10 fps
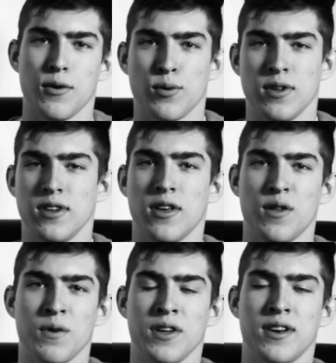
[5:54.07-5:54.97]
when
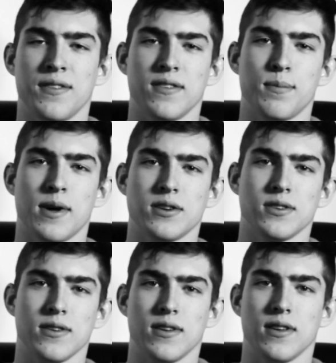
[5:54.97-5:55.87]
they're really nothing
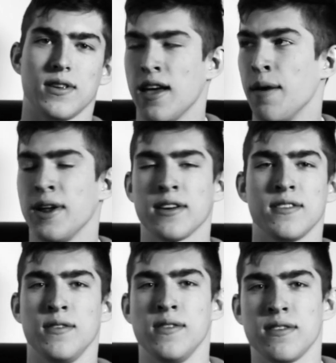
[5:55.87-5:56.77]
special. I mean, I
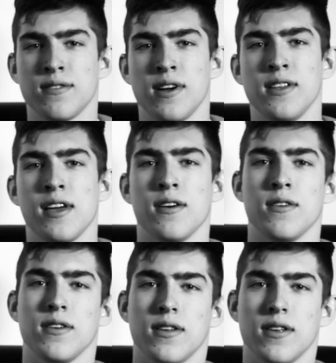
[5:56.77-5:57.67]
could do this right now.